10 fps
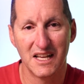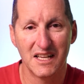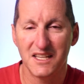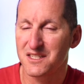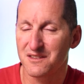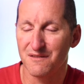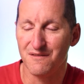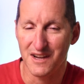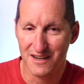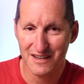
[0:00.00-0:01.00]
it's
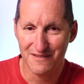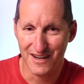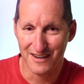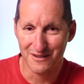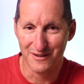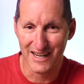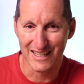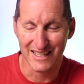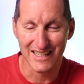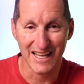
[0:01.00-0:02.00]
very, very
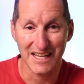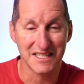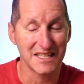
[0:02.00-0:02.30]
rarely the case